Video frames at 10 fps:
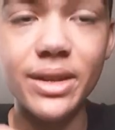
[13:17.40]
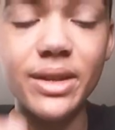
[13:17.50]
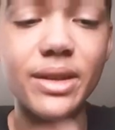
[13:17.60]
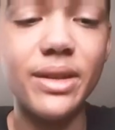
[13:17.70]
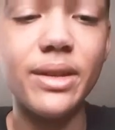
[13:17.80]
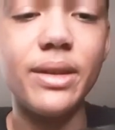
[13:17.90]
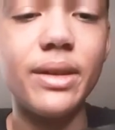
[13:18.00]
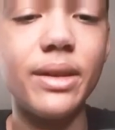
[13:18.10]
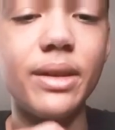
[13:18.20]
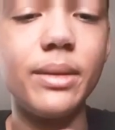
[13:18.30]

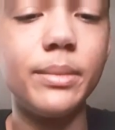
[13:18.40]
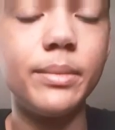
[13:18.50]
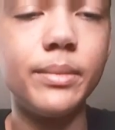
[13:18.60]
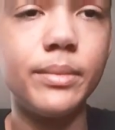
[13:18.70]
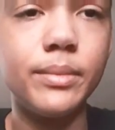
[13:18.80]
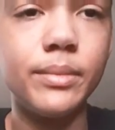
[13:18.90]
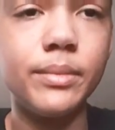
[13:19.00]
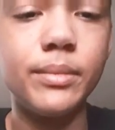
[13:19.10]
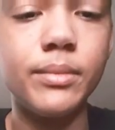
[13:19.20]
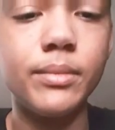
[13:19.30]

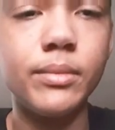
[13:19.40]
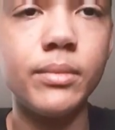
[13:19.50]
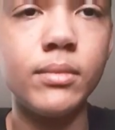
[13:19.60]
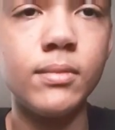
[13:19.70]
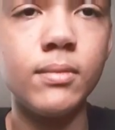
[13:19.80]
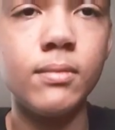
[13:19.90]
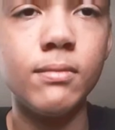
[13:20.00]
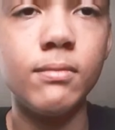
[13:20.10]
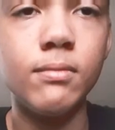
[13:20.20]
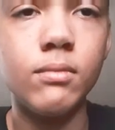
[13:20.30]

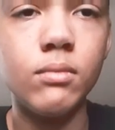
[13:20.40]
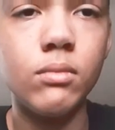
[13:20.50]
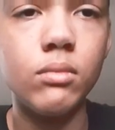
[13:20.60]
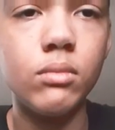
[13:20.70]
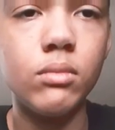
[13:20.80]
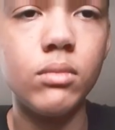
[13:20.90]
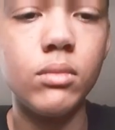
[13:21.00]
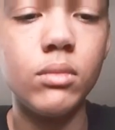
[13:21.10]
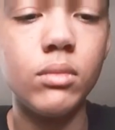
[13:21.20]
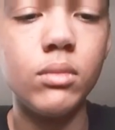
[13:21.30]

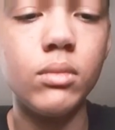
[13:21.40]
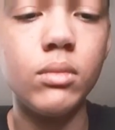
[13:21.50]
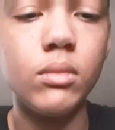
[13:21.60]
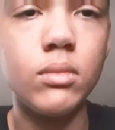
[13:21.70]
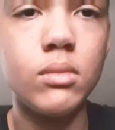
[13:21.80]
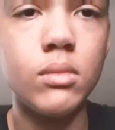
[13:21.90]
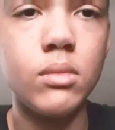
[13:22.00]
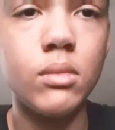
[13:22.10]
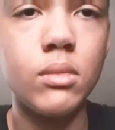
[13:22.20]
[no speech]